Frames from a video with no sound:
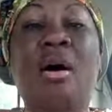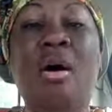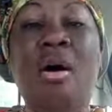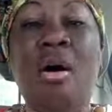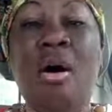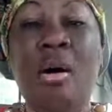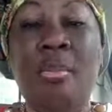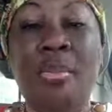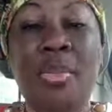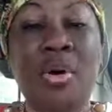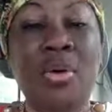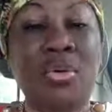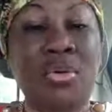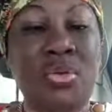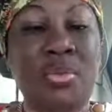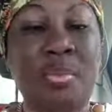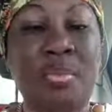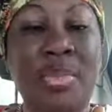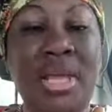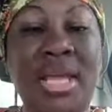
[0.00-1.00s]

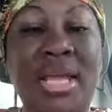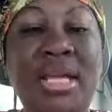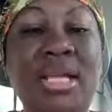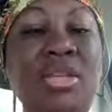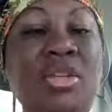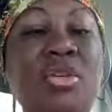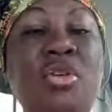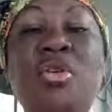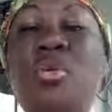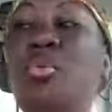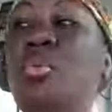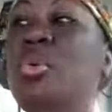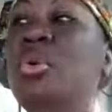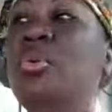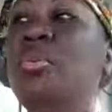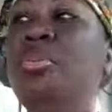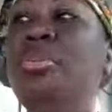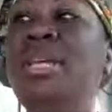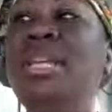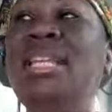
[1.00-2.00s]
almost meant you
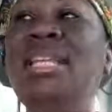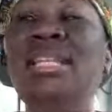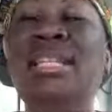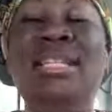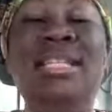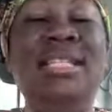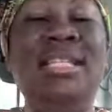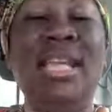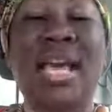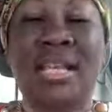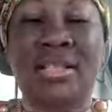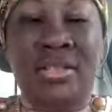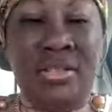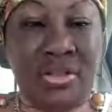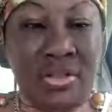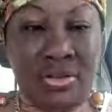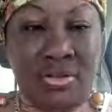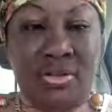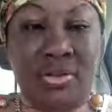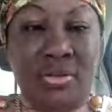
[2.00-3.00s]
would be
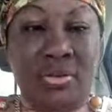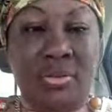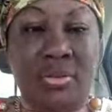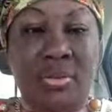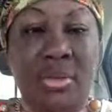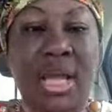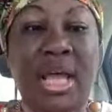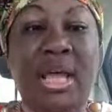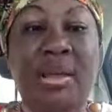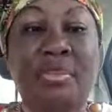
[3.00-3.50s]
destitute,